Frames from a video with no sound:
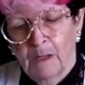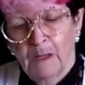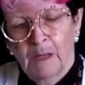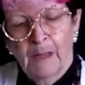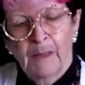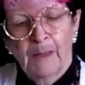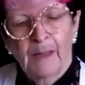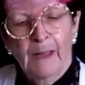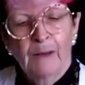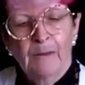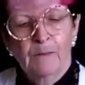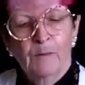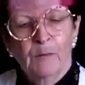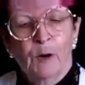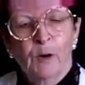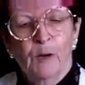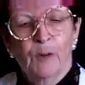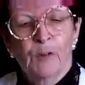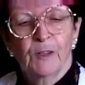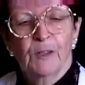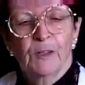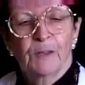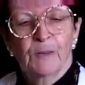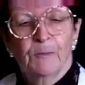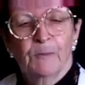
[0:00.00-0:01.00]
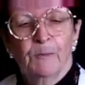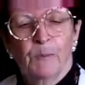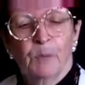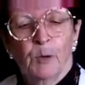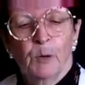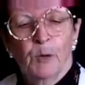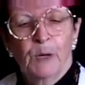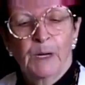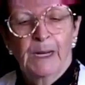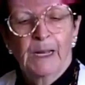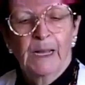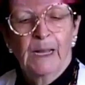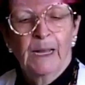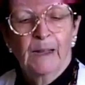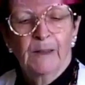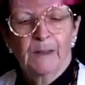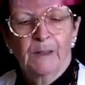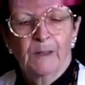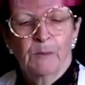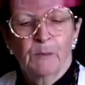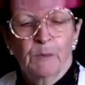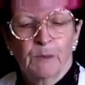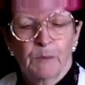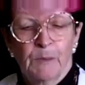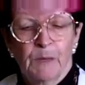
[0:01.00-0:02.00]
Now that rose is pointing out
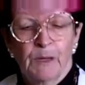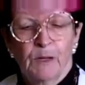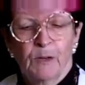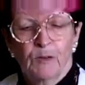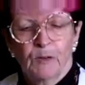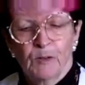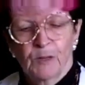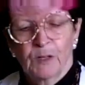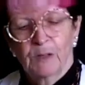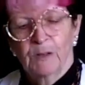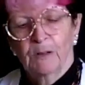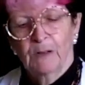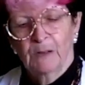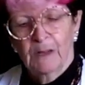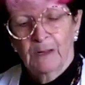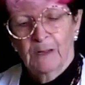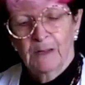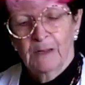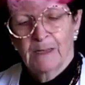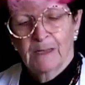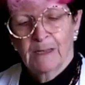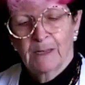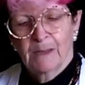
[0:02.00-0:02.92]
simply because it